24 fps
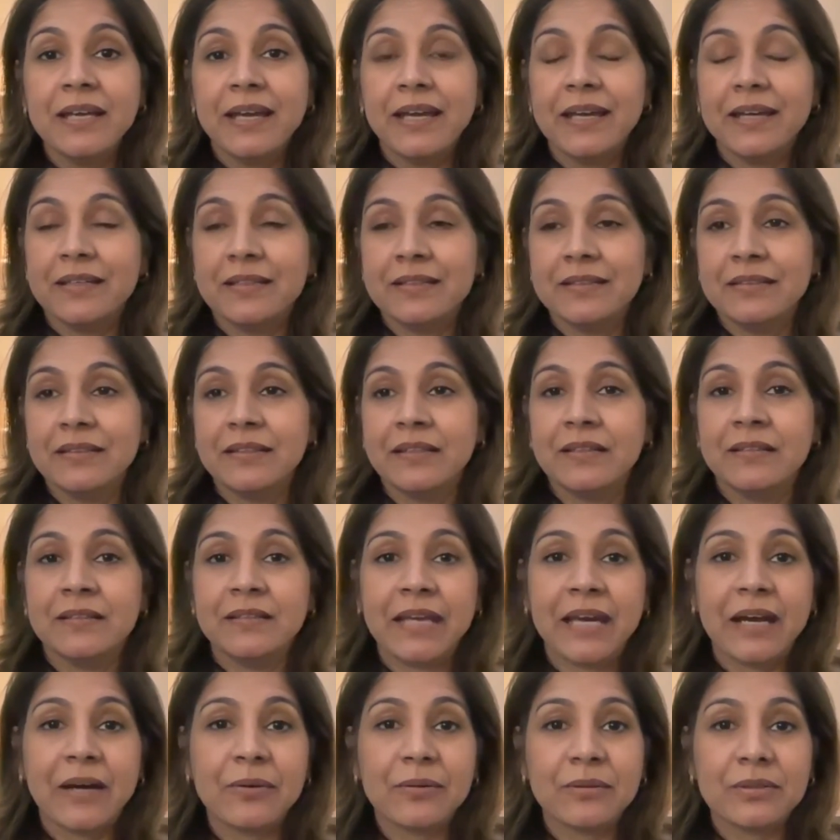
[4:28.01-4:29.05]
and
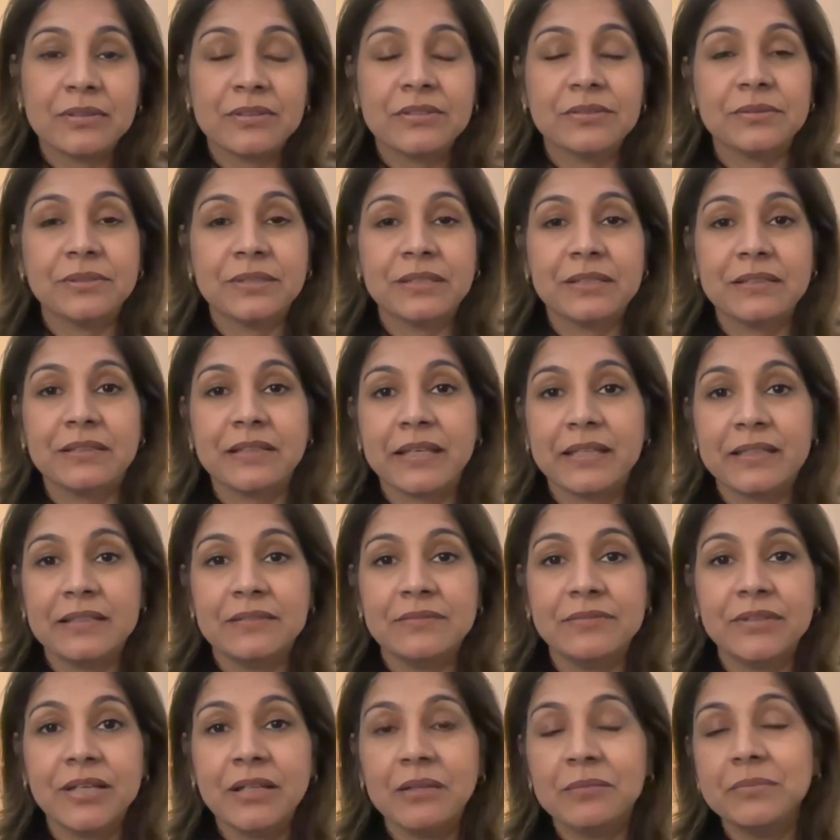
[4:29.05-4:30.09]
now are doing land
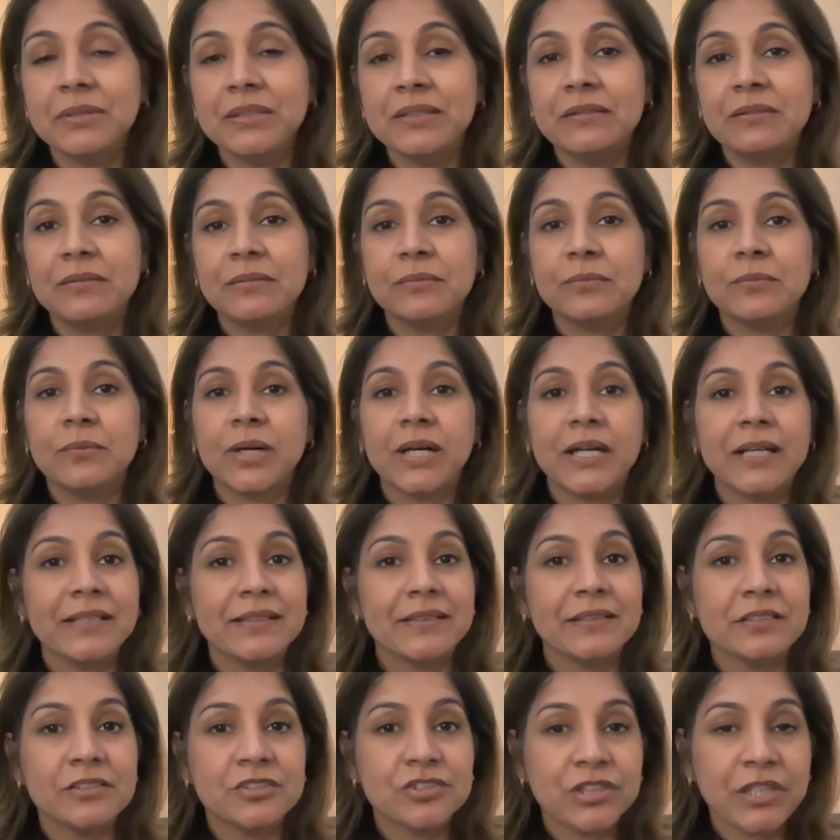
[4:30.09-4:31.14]
development? Why
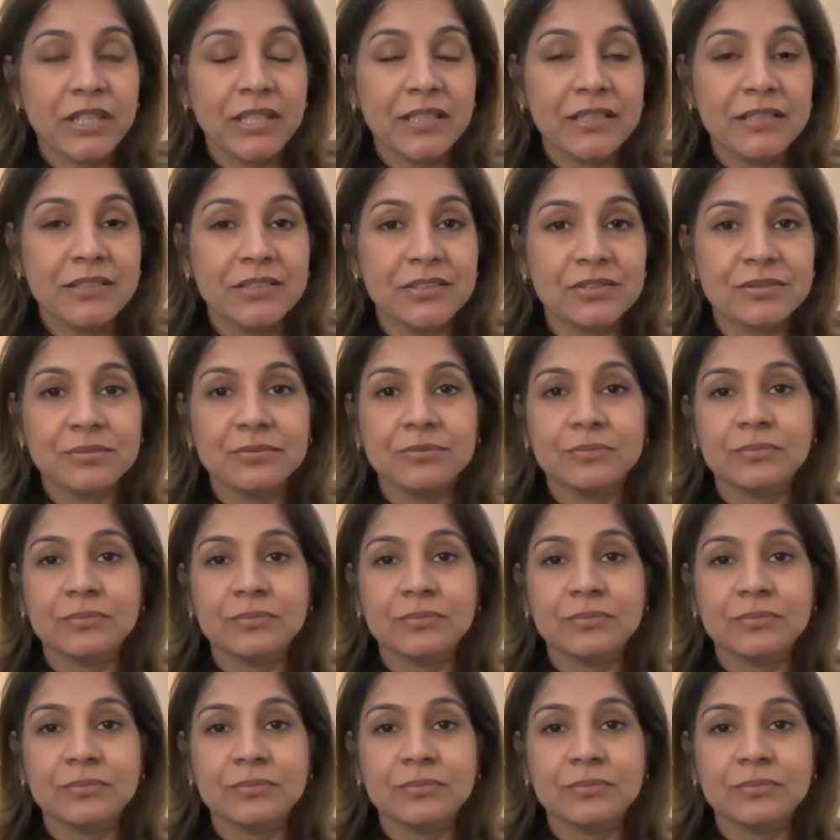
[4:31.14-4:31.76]
the change?